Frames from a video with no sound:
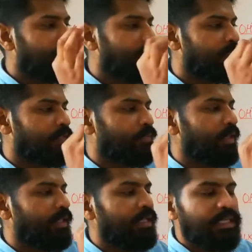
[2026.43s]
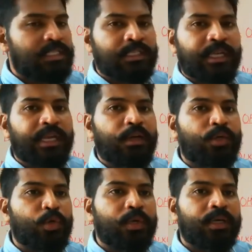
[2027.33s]
this will sting
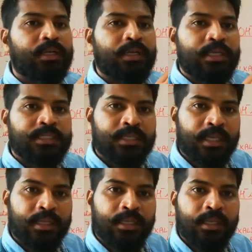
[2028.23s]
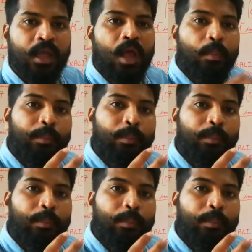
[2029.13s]
to your skin